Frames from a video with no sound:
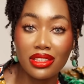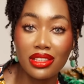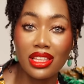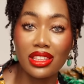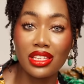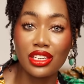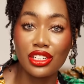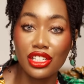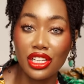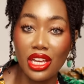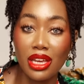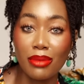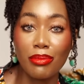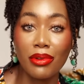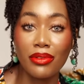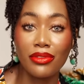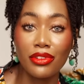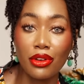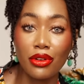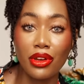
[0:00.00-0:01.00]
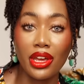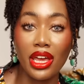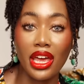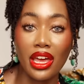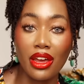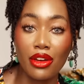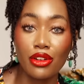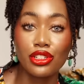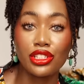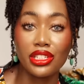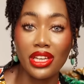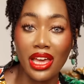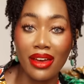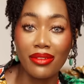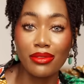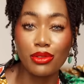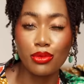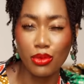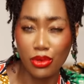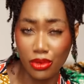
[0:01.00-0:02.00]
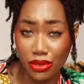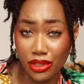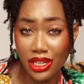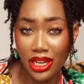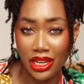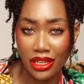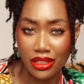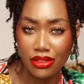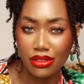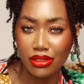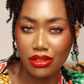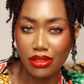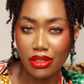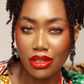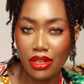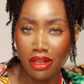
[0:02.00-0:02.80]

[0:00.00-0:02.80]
then the shape of your hair shaft will change.